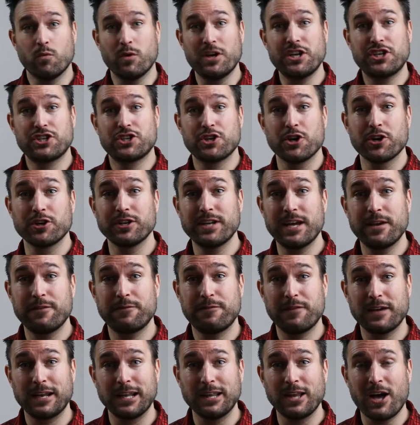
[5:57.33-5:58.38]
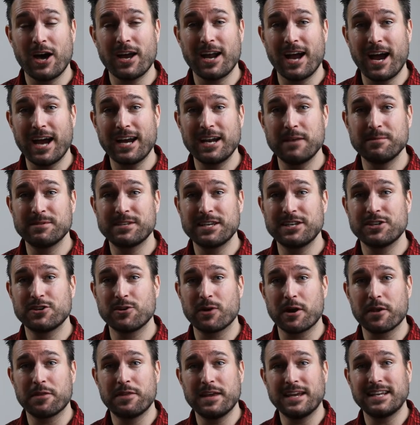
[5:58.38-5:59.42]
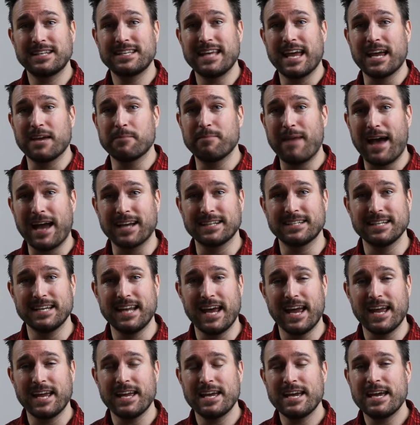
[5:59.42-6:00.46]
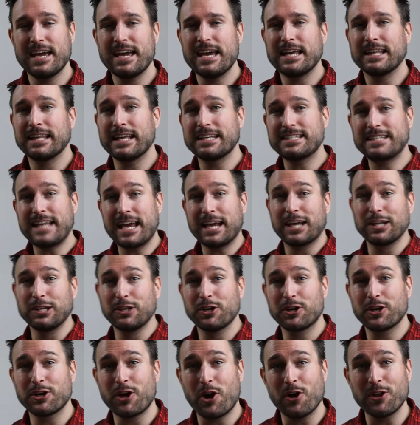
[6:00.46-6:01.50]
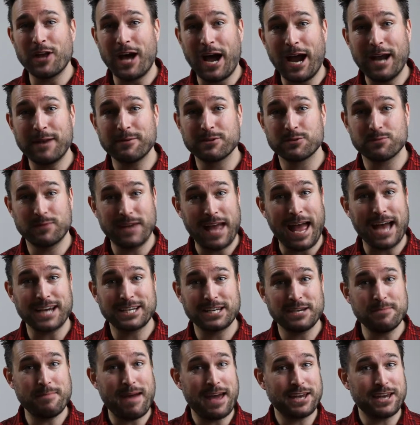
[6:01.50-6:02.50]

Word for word: We sure did fit a lot of items into our think tank bag today. Let's take a look at all the items we actually